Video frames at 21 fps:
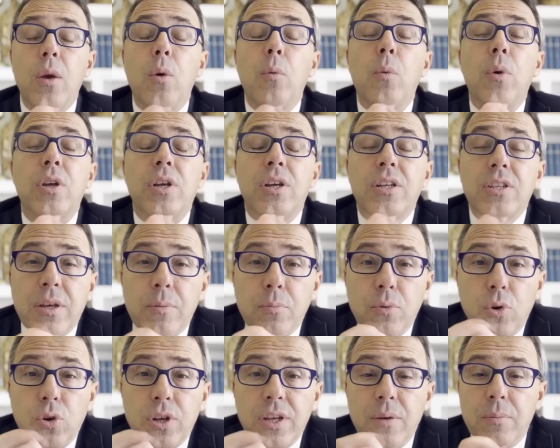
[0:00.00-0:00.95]
which is the
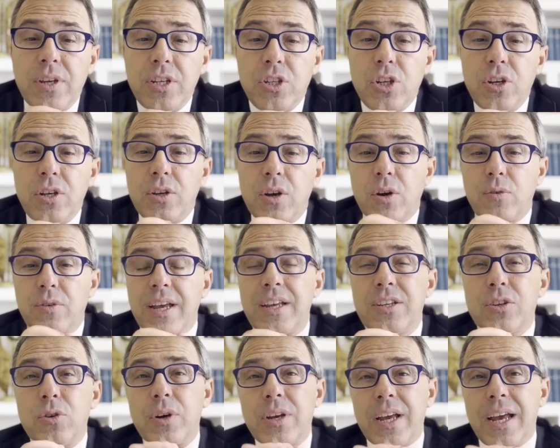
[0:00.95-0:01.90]
prohibition of
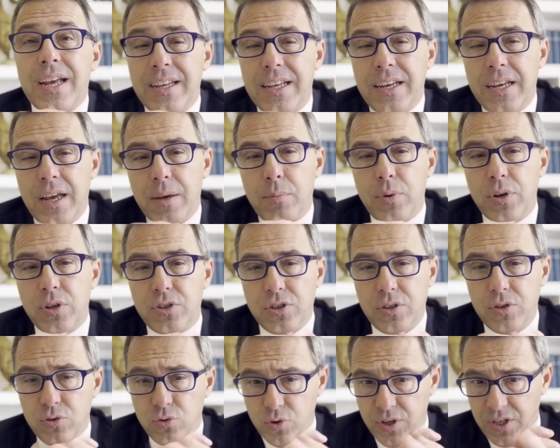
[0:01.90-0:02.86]
extraditing a
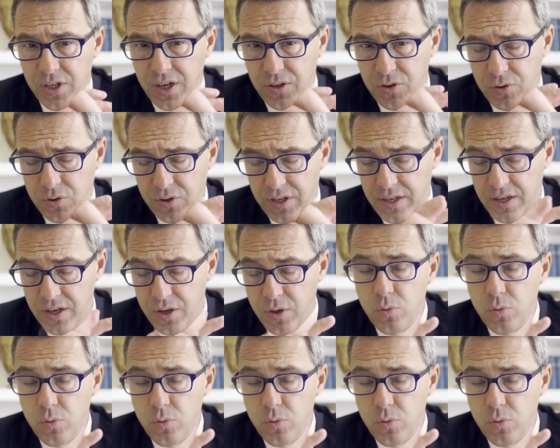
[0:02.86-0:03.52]
person to a country